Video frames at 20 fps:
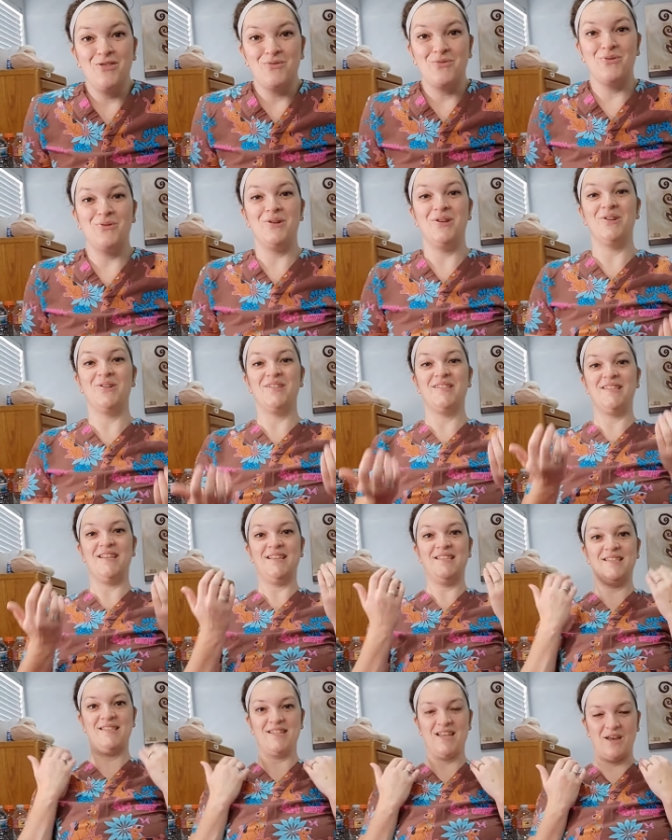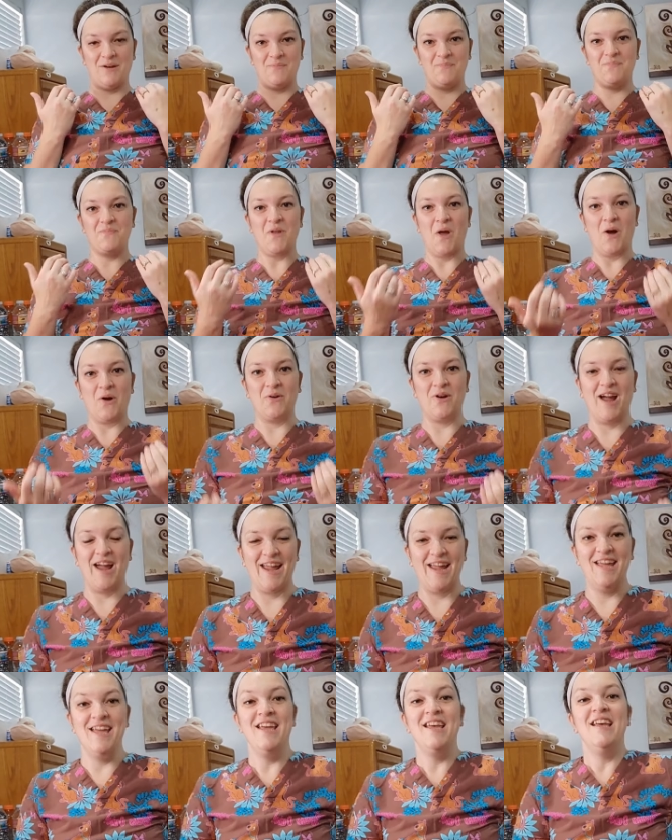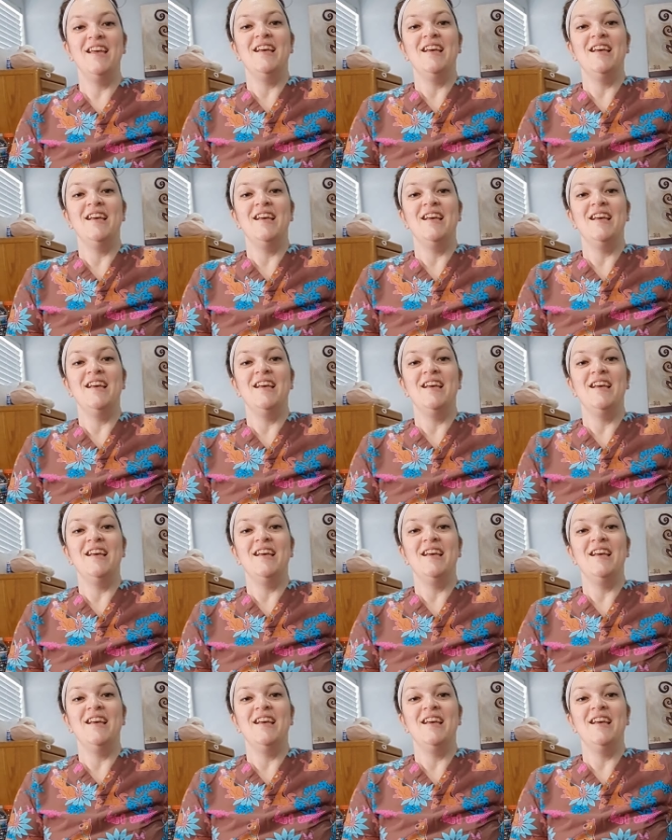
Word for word: through your system, all right?